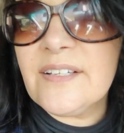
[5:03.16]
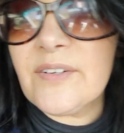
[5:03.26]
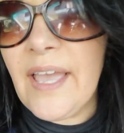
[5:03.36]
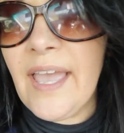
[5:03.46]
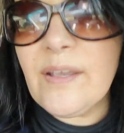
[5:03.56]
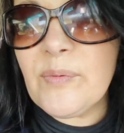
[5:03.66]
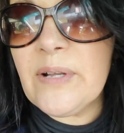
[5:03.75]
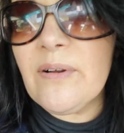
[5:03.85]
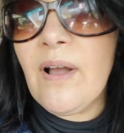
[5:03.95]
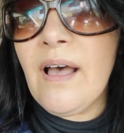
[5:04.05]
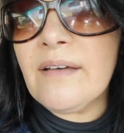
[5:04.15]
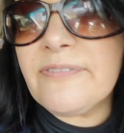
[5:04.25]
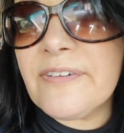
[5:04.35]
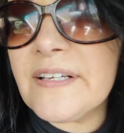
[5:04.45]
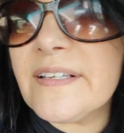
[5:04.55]
Okay, we are
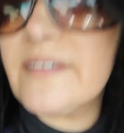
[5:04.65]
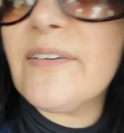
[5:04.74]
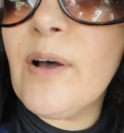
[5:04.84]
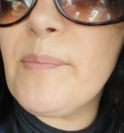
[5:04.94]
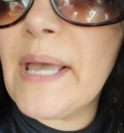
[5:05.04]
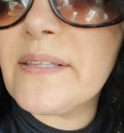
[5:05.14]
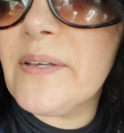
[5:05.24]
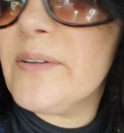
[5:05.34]
off. They're all back